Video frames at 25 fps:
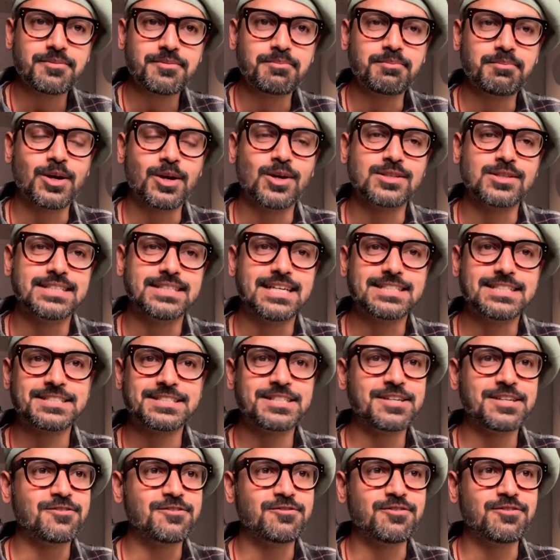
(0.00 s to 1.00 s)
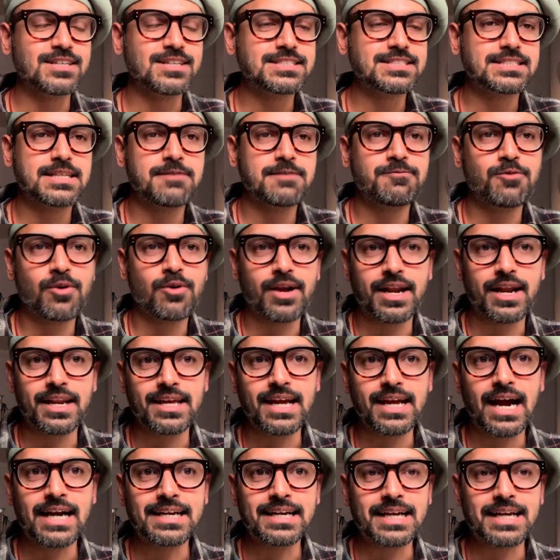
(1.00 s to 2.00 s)
because that's the first step for
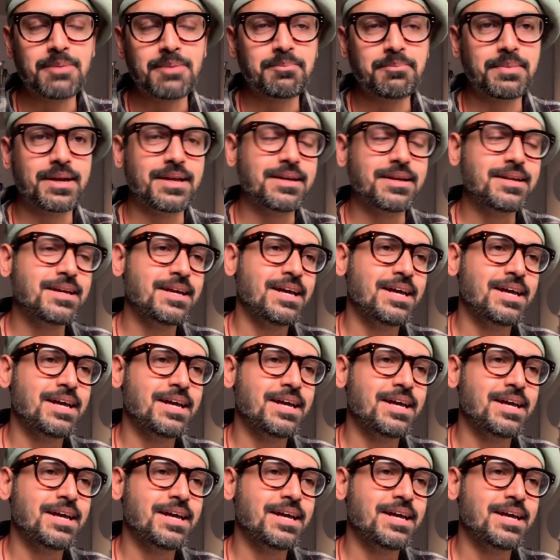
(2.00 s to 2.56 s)
any ad campaign.